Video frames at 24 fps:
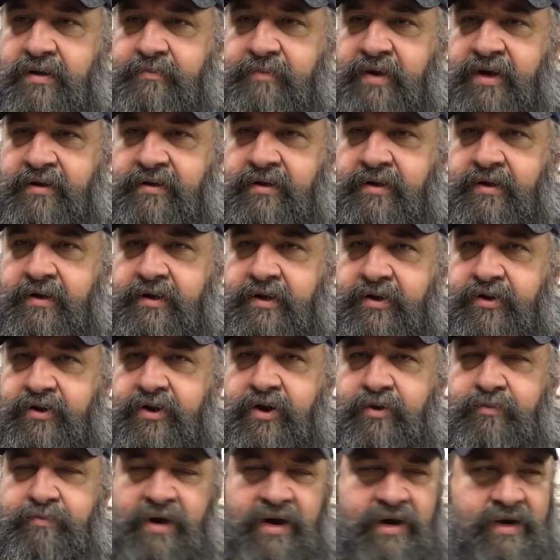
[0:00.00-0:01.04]
make like
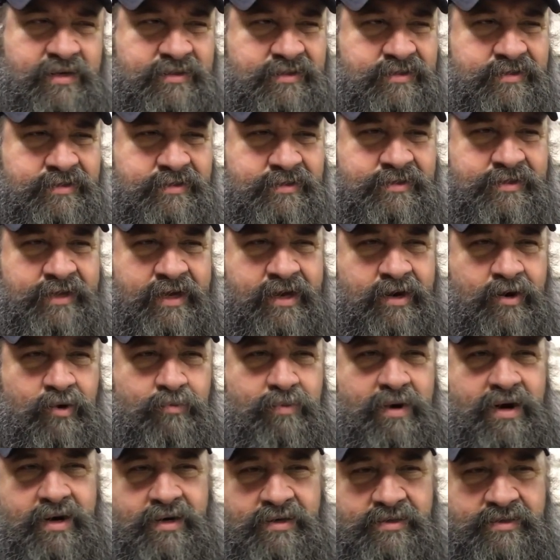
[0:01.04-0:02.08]
curio boxes, shadow
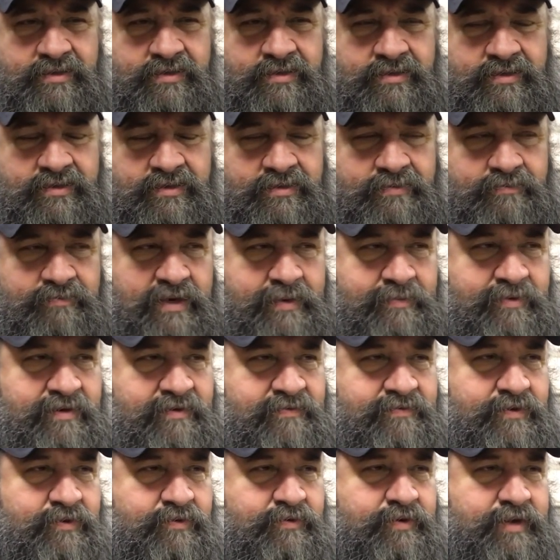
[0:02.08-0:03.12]
boxes, maybe
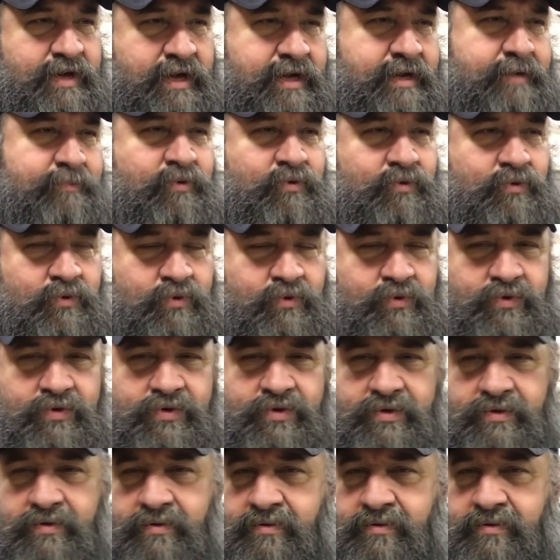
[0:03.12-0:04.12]
a few tables.